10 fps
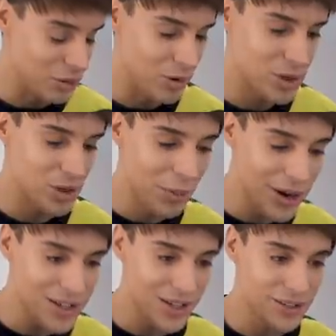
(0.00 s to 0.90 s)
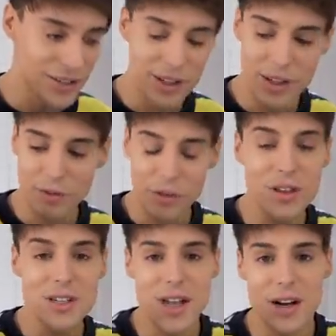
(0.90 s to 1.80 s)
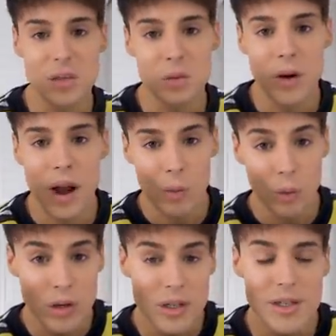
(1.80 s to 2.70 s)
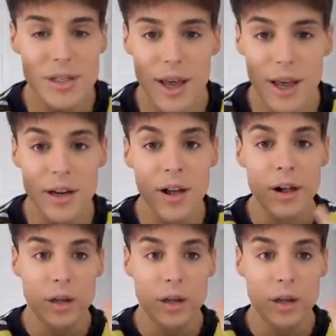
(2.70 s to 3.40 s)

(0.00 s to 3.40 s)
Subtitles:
one. So basically, for this next one, I wanted to get